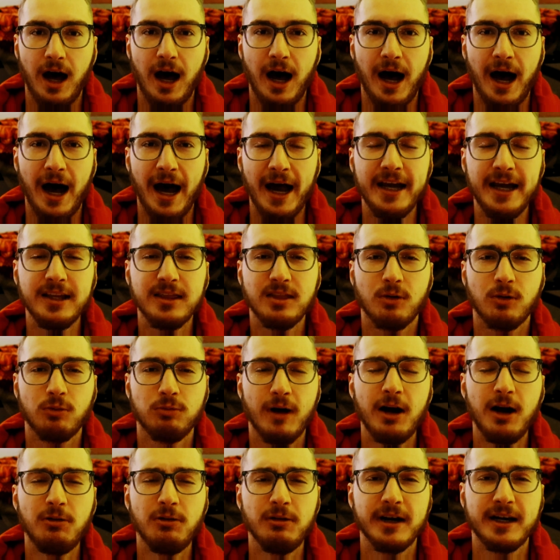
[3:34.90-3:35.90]
The
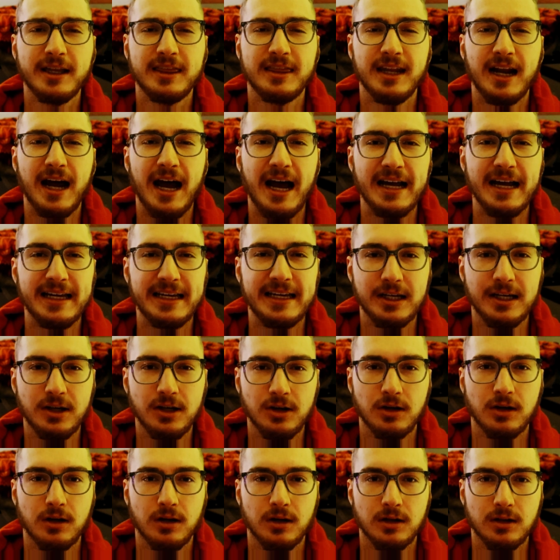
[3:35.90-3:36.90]
rhetoric that I
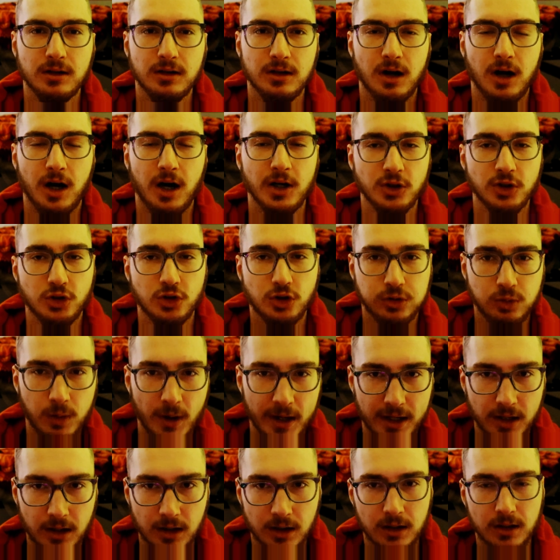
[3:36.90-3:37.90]
hear on
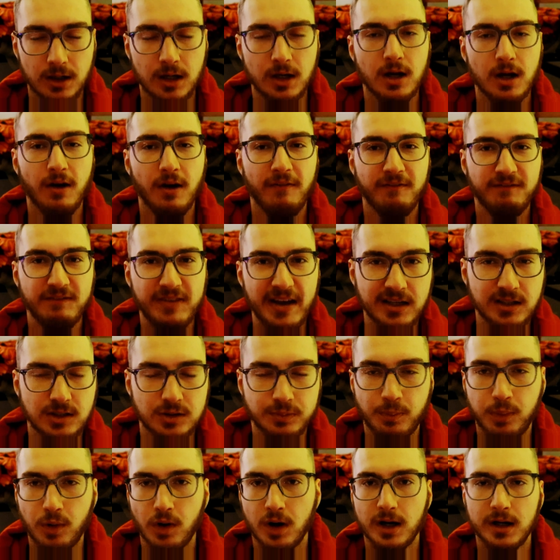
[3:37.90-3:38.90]
Twitter,
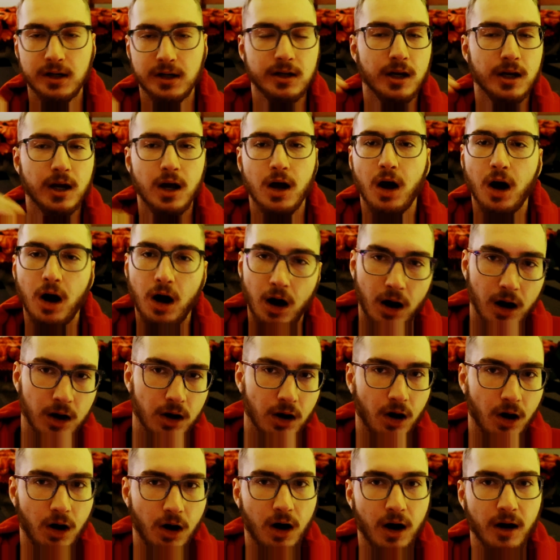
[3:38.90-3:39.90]
Facebook, on
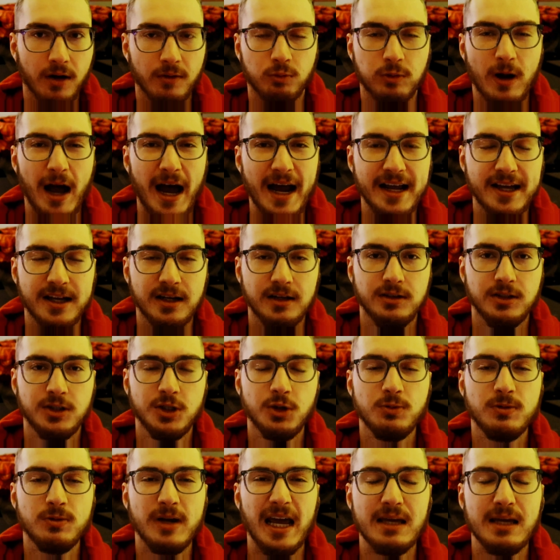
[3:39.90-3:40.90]
Reddit, you
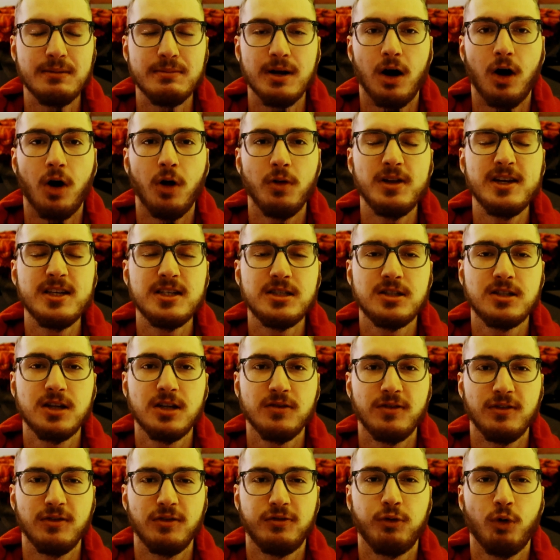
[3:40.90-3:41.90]
name it, all these
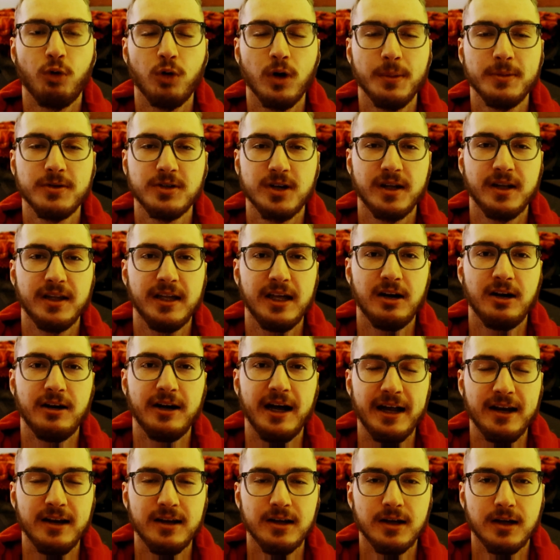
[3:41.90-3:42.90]
different forums on the
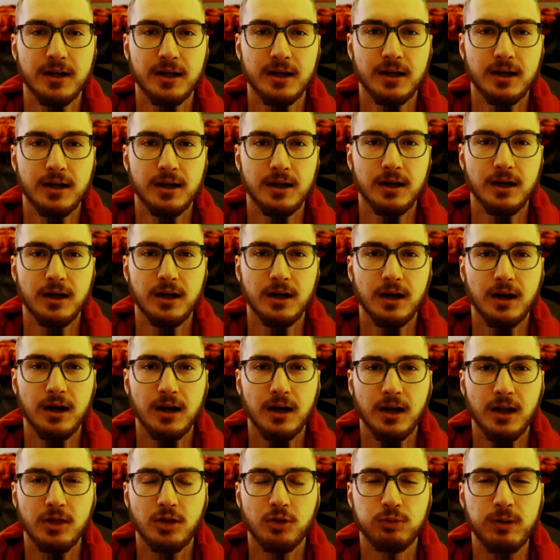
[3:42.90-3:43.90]
internet,
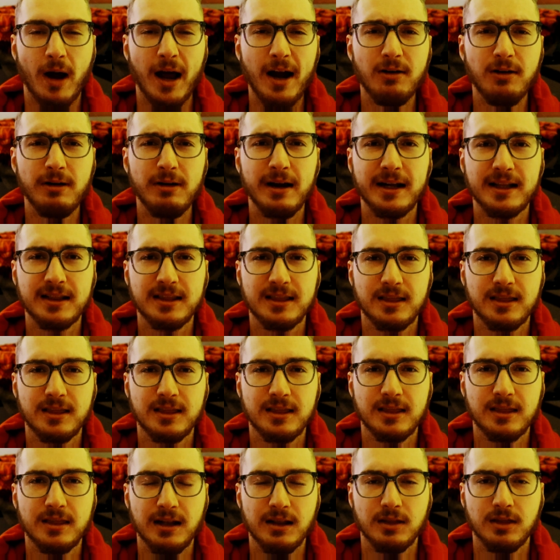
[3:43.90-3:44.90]
the rhetoric
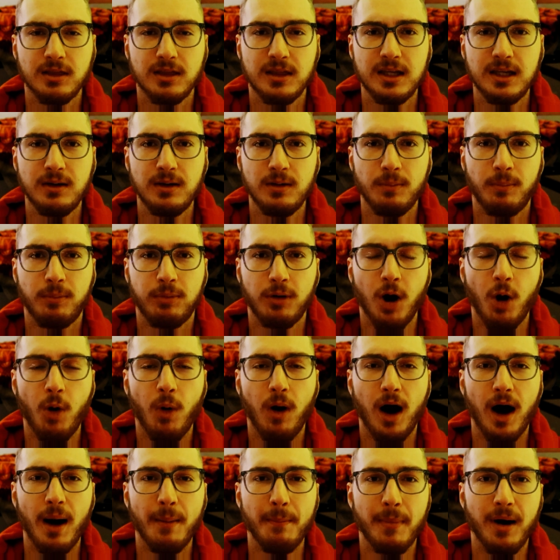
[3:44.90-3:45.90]
that the
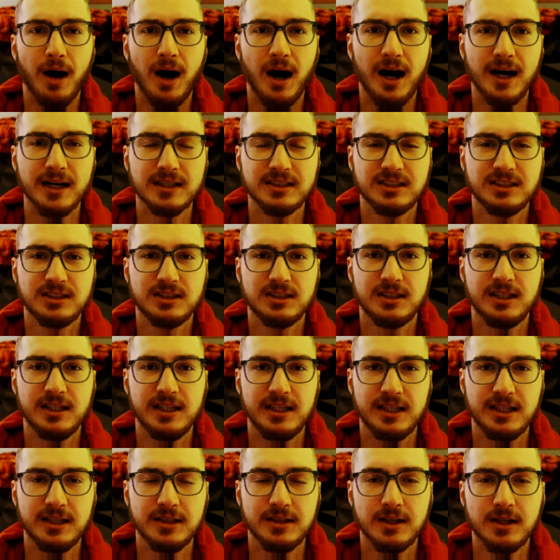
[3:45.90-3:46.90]
pro-Hamas,
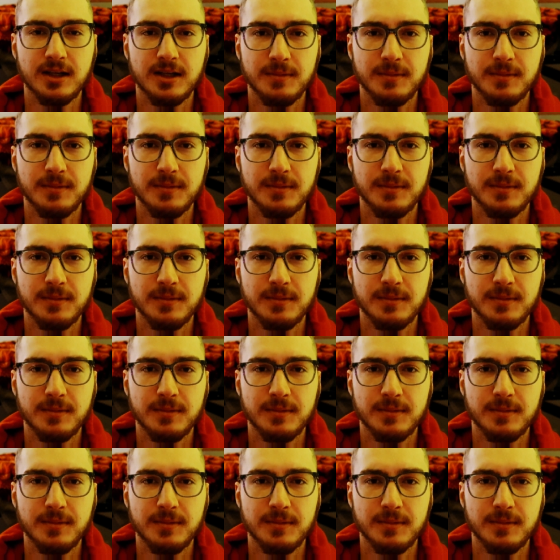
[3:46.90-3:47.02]
the